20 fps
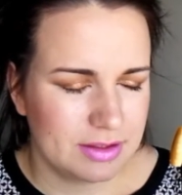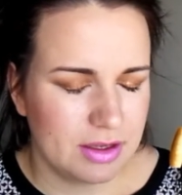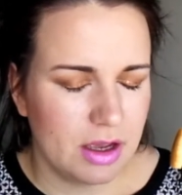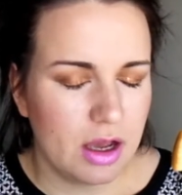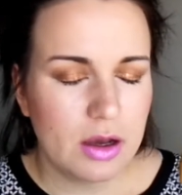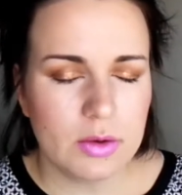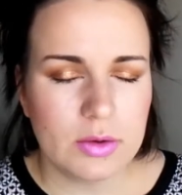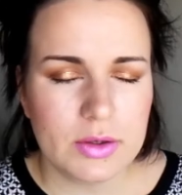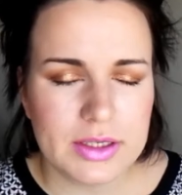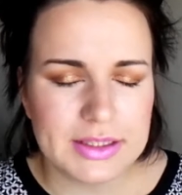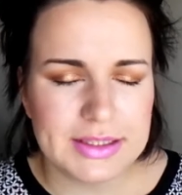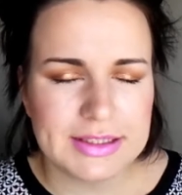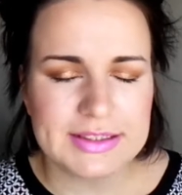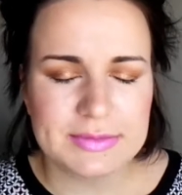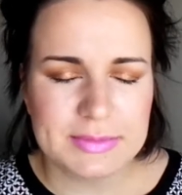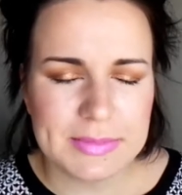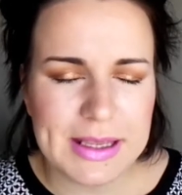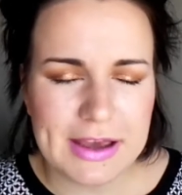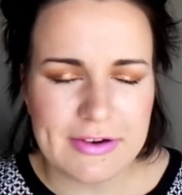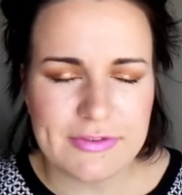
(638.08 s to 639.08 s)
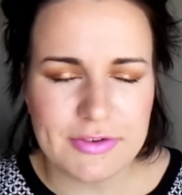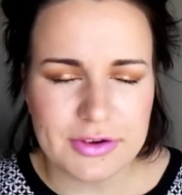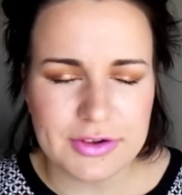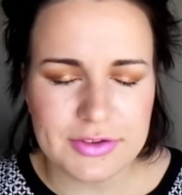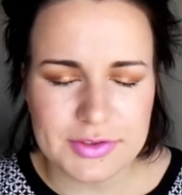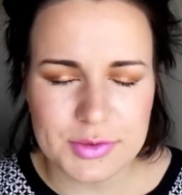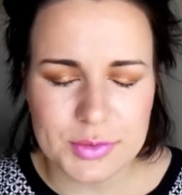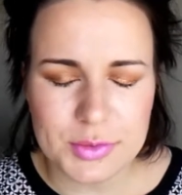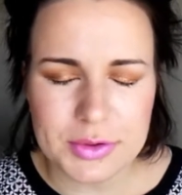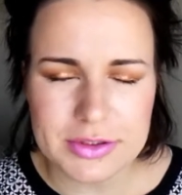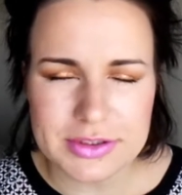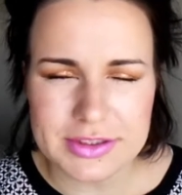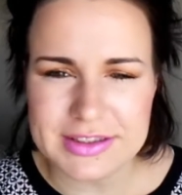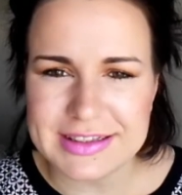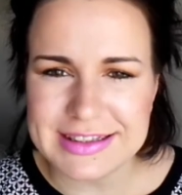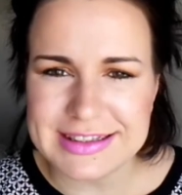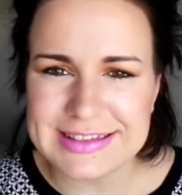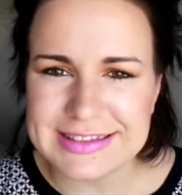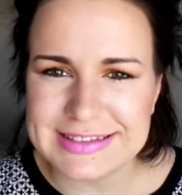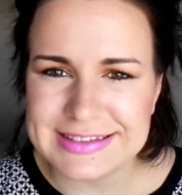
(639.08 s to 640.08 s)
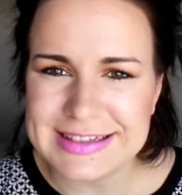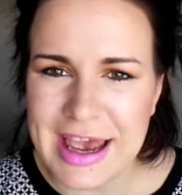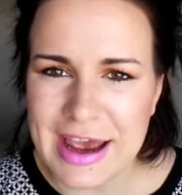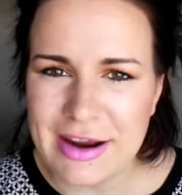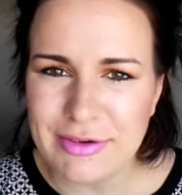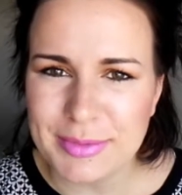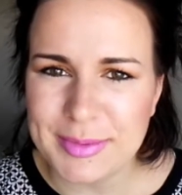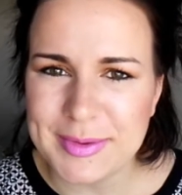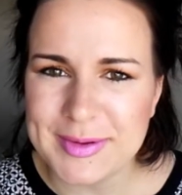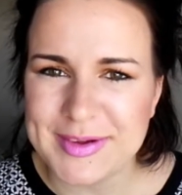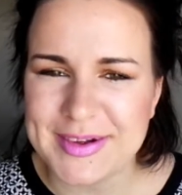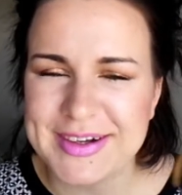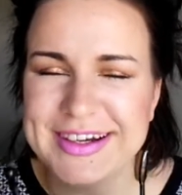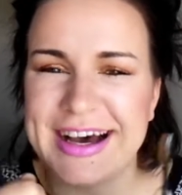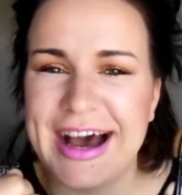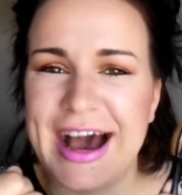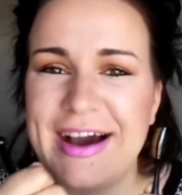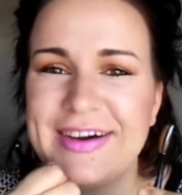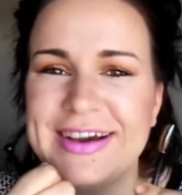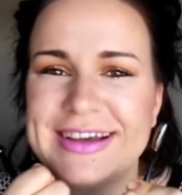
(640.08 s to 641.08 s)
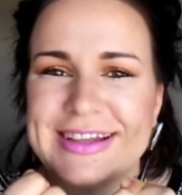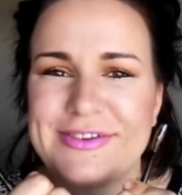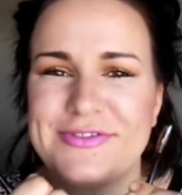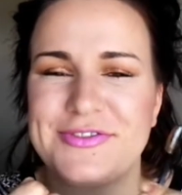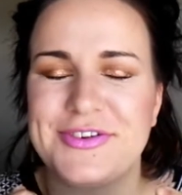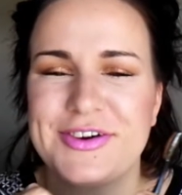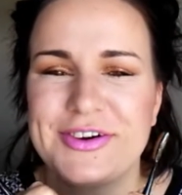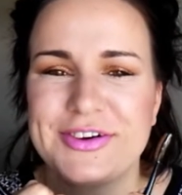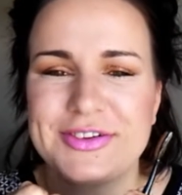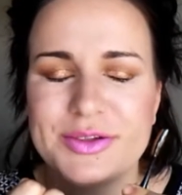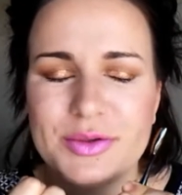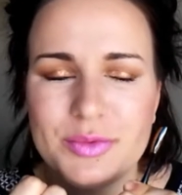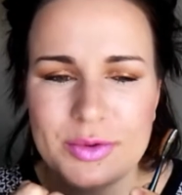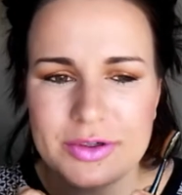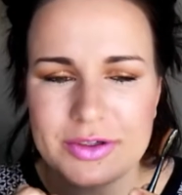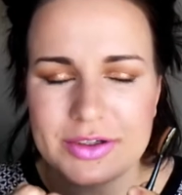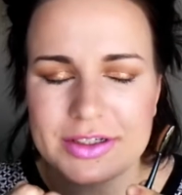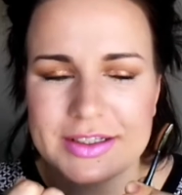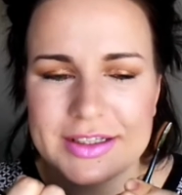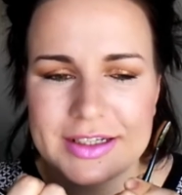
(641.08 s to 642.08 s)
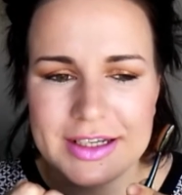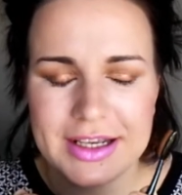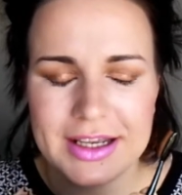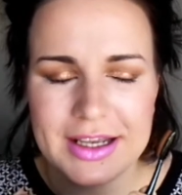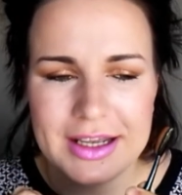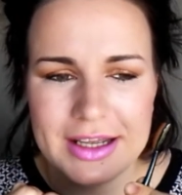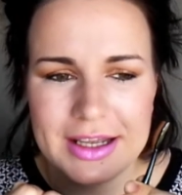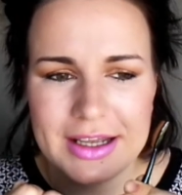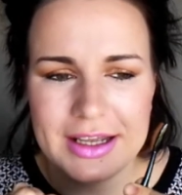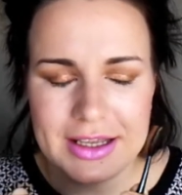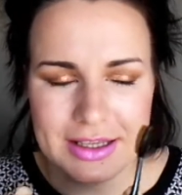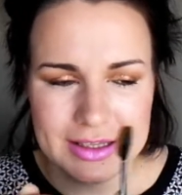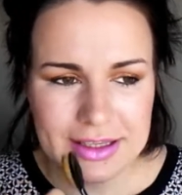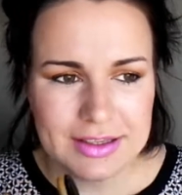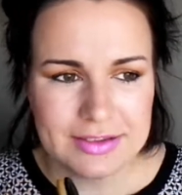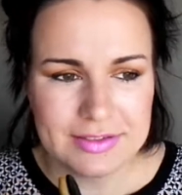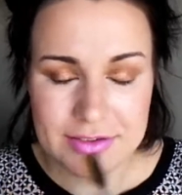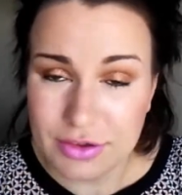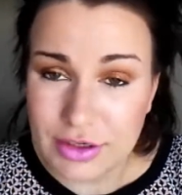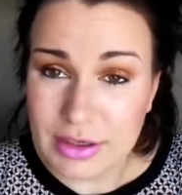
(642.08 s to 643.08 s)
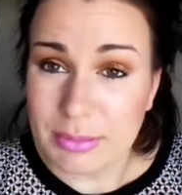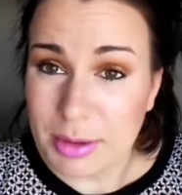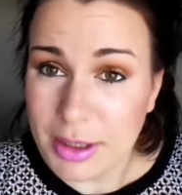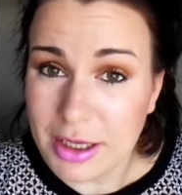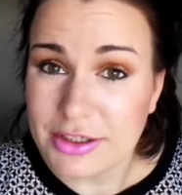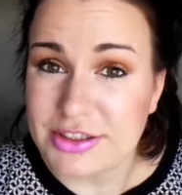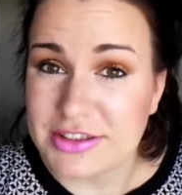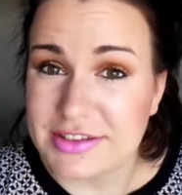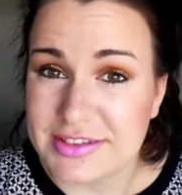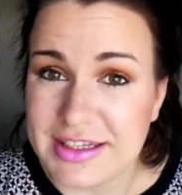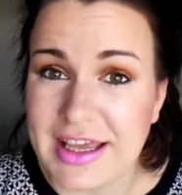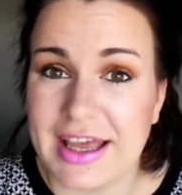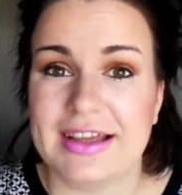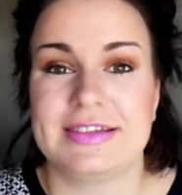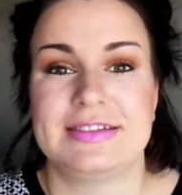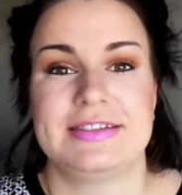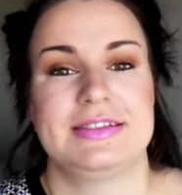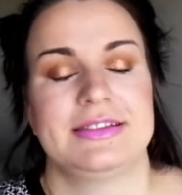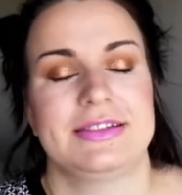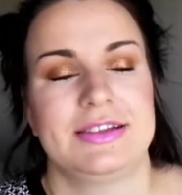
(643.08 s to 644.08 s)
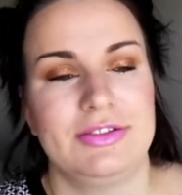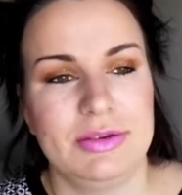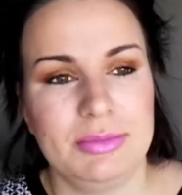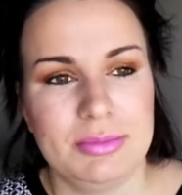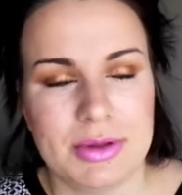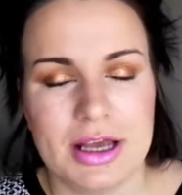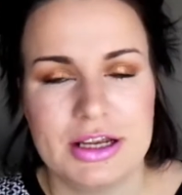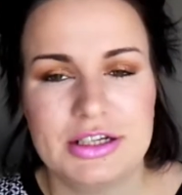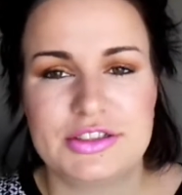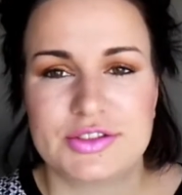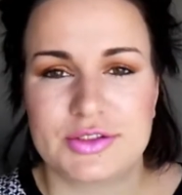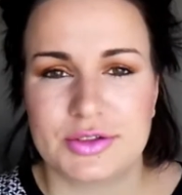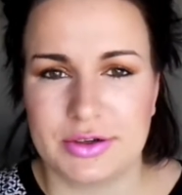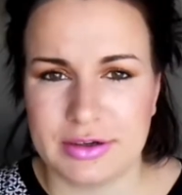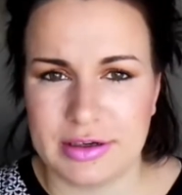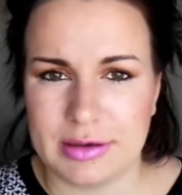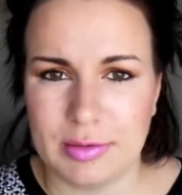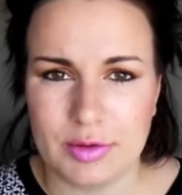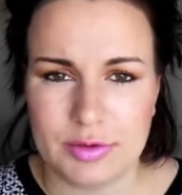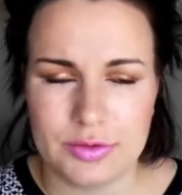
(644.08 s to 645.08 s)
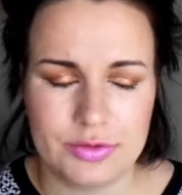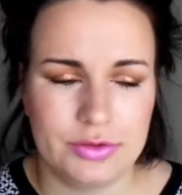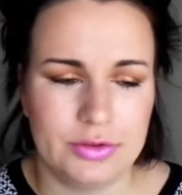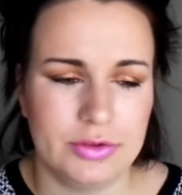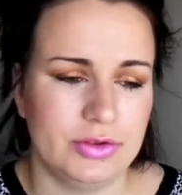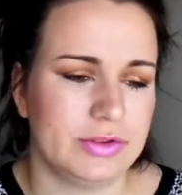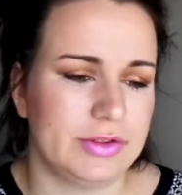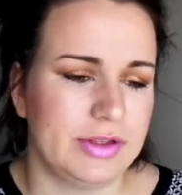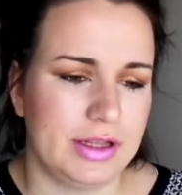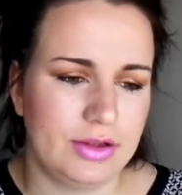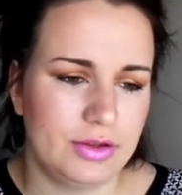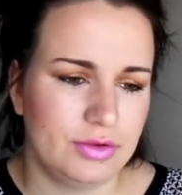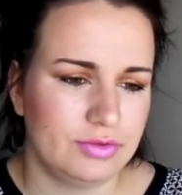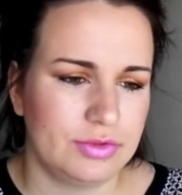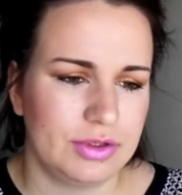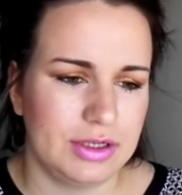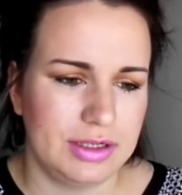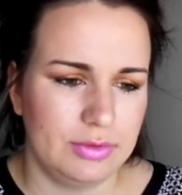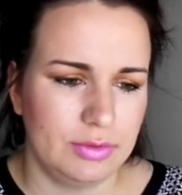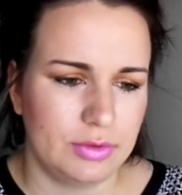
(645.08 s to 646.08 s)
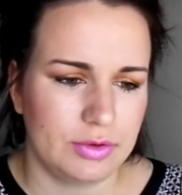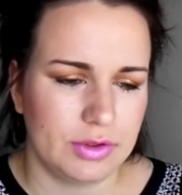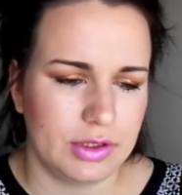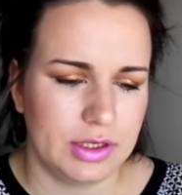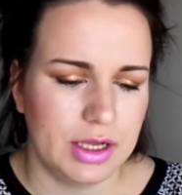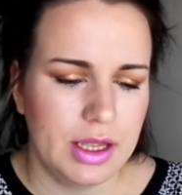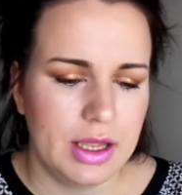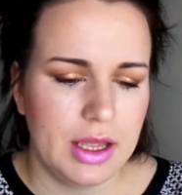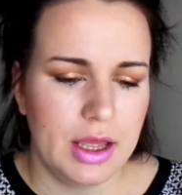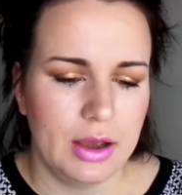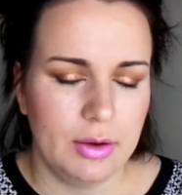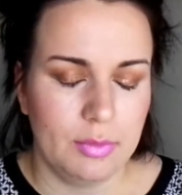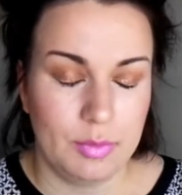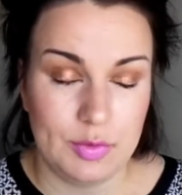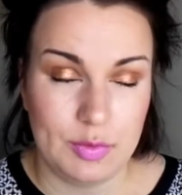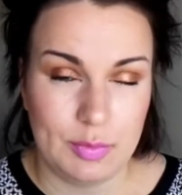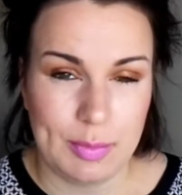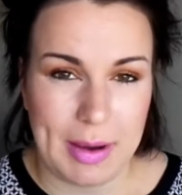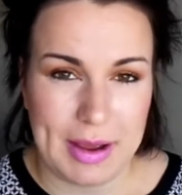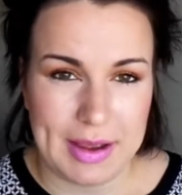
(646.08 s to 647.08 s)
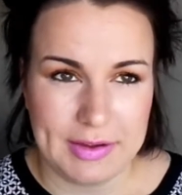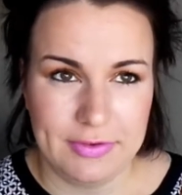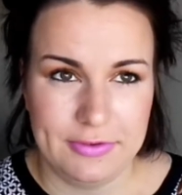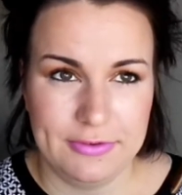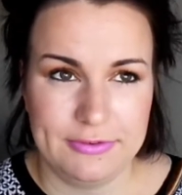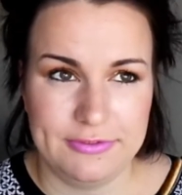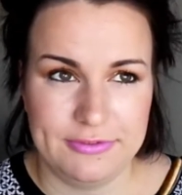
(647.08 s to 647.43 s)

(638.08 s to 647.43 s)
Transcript: Oh goodness me, I forgot the word. This is terrible. How can I forget the word? It is cream blushes, yes. Cream blushes or cream contour, they don't really work with my